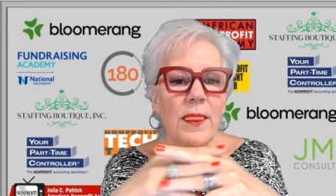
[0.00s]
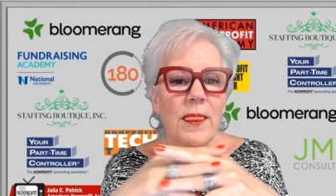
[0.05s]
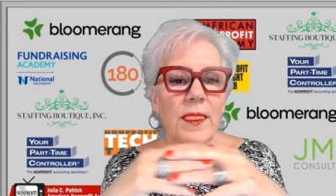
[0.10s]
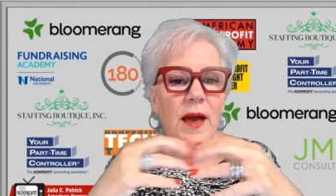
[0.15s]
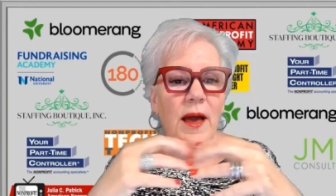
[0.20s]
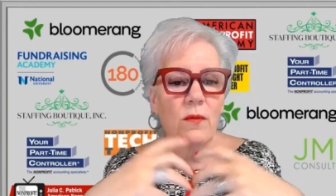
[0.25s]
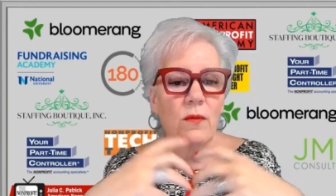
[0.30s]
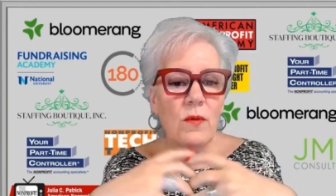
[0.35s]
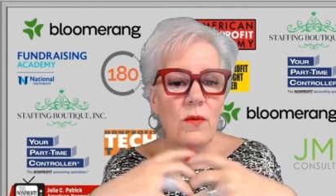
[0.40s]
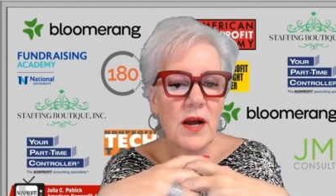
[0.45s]

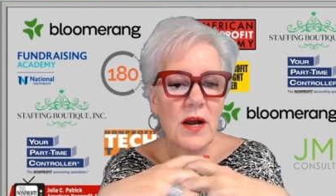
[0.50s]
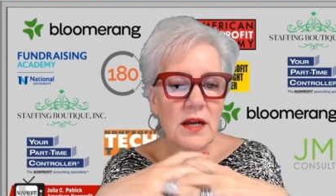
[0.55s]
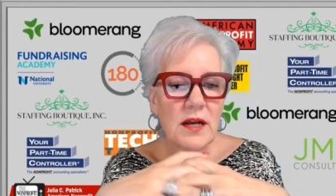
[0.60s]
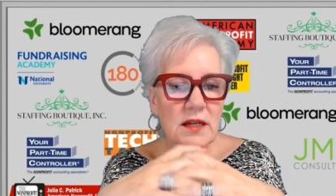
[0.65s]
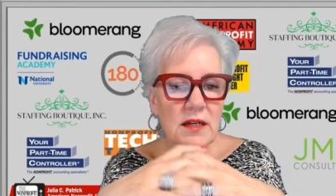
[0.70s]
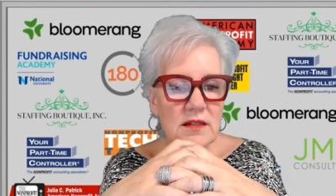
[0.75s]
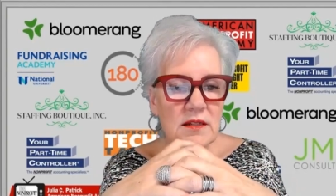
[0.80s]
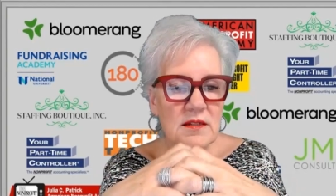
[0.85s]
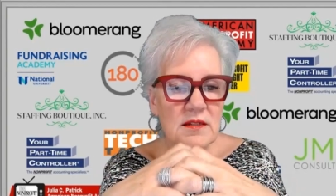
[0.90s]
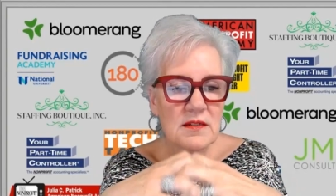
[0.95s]
that
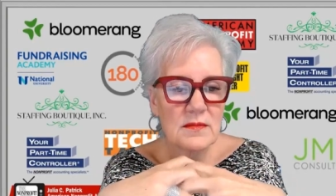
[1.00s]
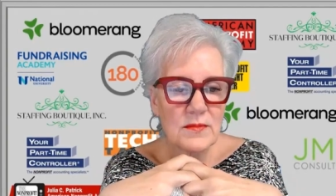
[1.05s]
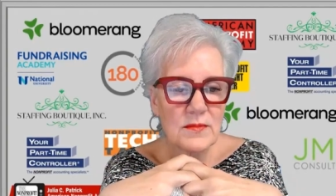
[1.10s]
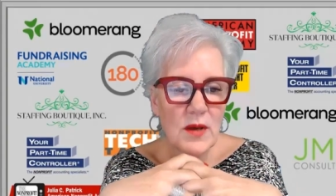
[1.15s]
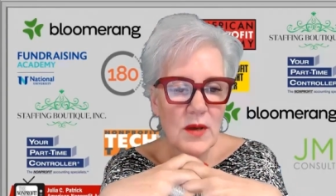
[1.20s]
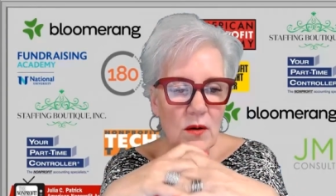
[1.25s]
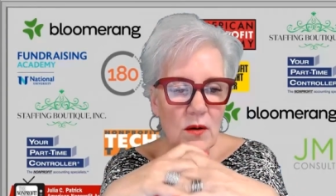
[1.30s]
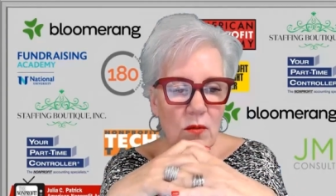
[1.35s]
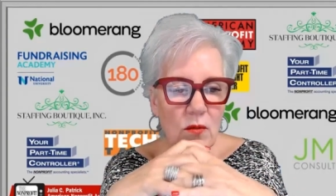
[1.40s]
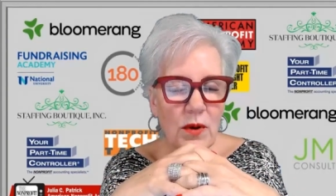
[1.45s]
was
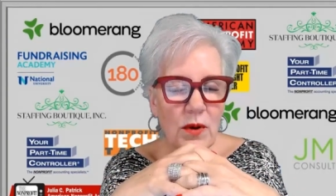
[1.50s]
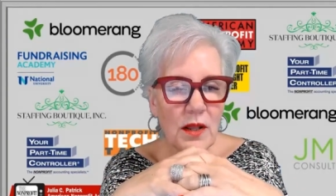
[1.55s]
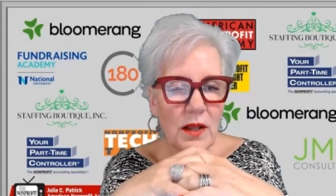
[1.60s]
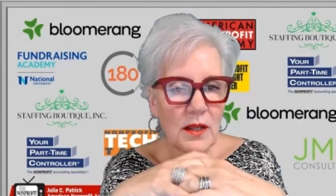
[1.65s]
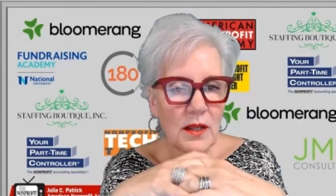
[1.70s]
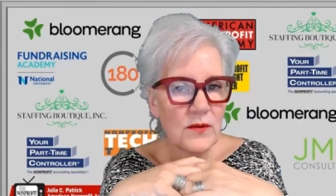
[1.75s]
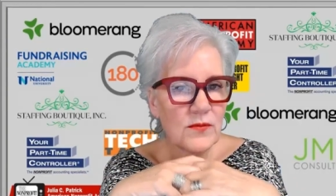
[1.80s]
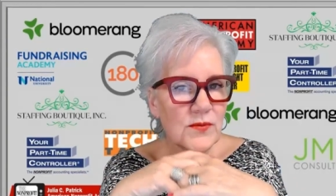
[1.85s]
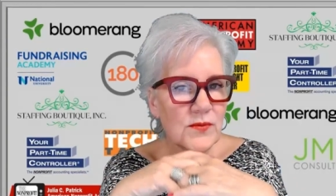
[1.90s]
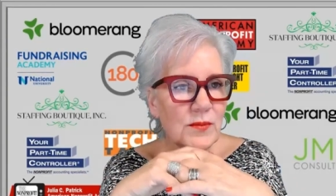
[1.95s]
well
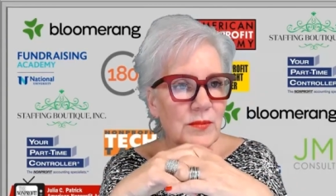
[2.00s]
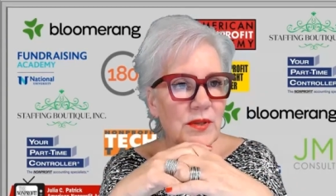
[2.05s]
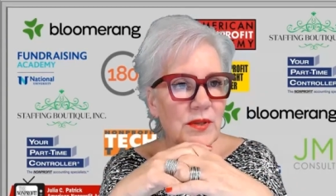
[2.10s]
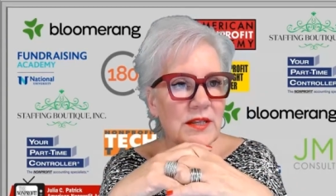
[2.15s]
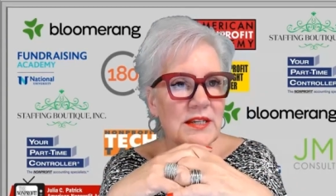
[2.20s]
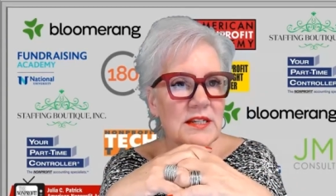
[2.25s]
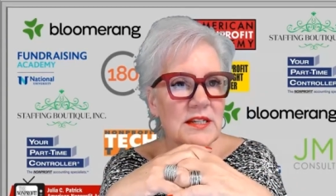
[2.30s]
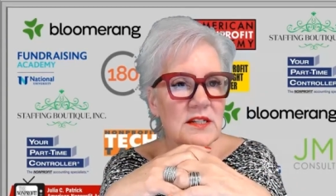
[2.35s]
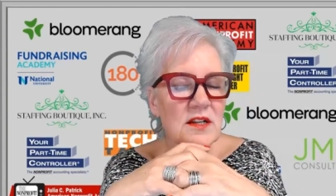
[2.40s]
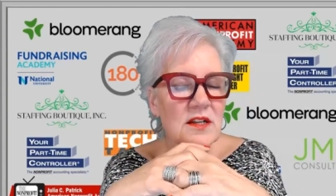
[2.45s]
over a
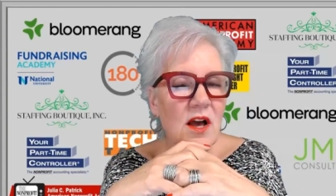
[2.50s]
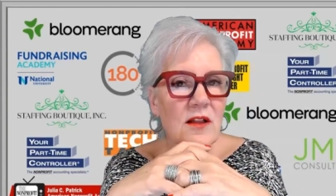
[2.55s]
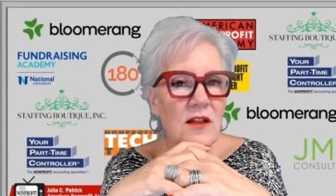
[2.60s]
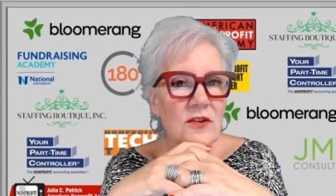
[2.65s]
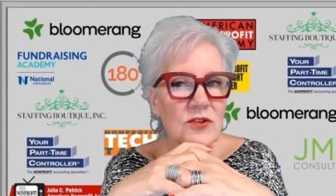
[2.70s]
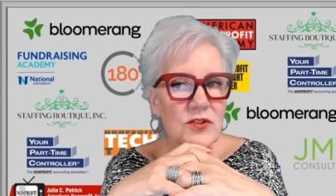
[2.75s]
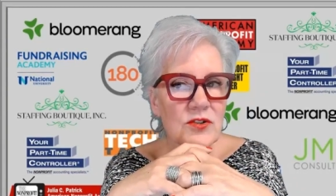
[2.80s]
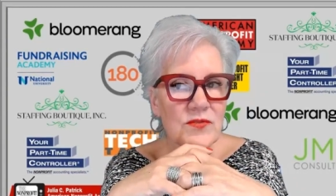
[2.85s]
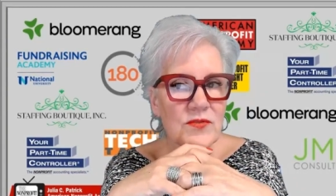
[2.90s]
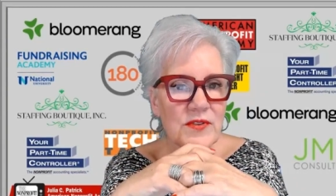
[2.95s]
million
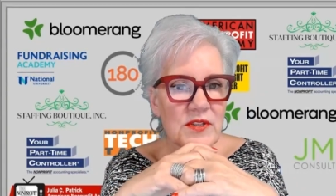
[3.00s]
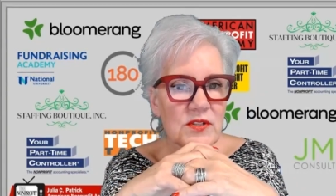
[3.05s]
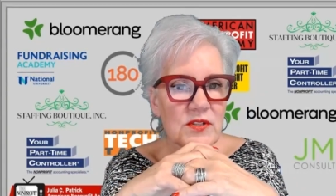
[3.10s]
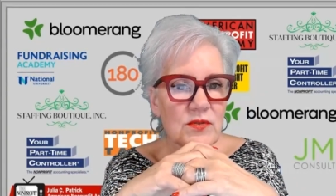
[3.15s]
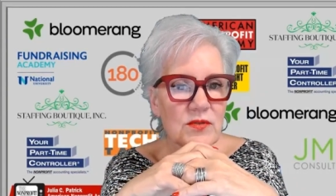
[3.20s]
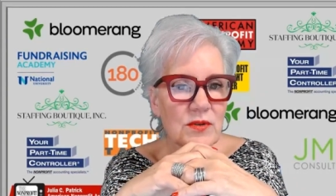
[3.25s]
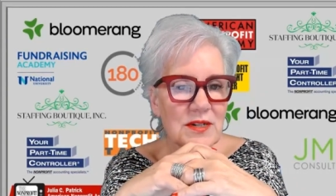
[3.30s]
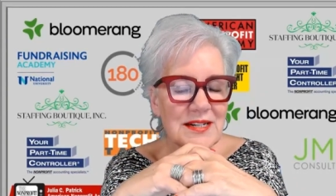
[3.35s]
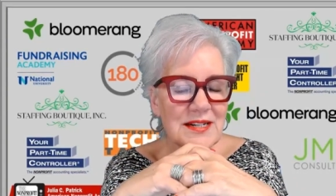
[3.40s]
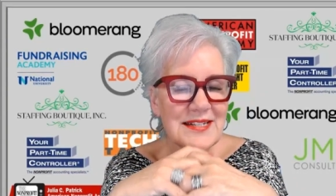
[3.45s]
dollars for this
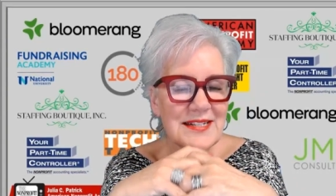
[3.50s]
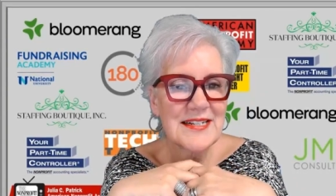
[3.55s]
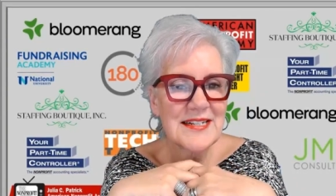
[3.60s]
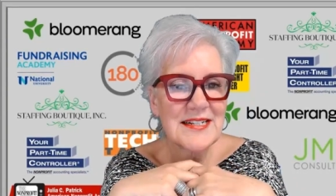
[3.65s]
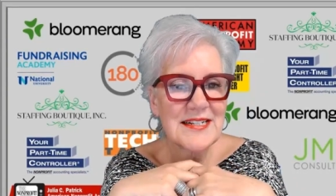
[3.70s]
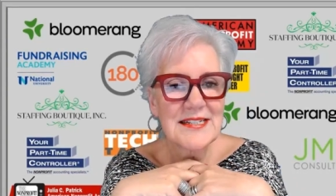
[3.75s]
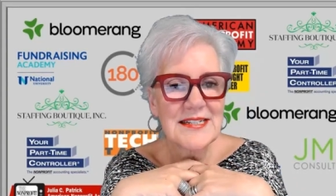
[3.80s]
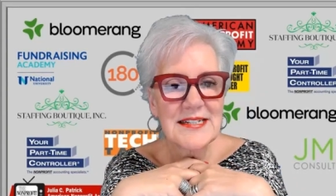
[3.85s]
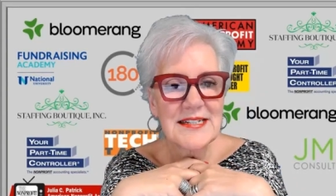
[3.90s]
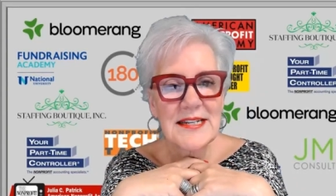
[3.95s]

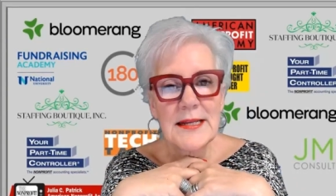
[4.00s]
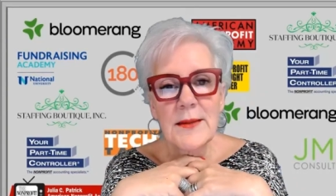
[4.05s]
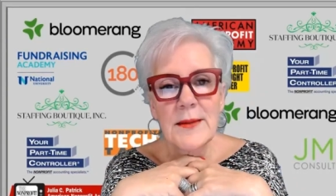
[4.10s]
organization.